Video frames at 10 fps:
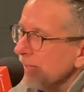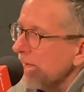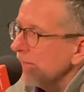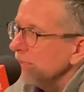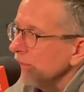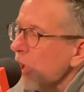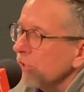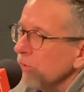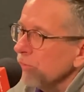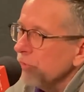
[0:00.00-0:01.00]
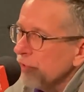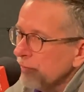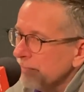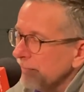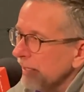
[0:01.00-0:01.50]
that locker
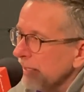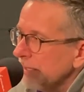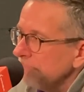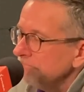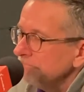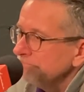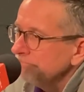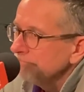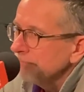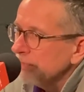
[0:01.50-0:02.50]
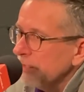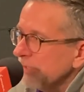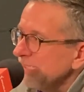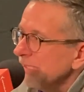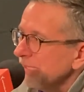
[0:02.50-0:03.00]
room, you know,
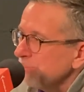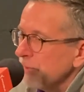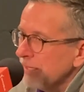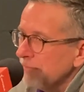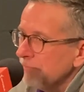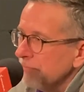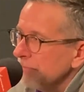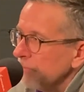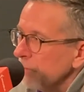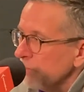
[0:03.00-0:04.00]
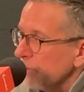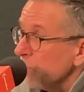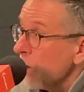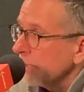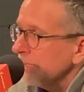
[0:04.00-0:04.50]
is disappointed when we
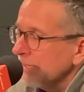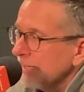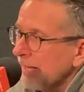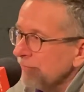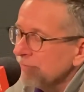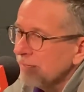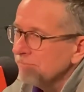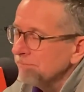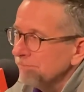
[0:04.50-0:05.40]
walk in at halftime.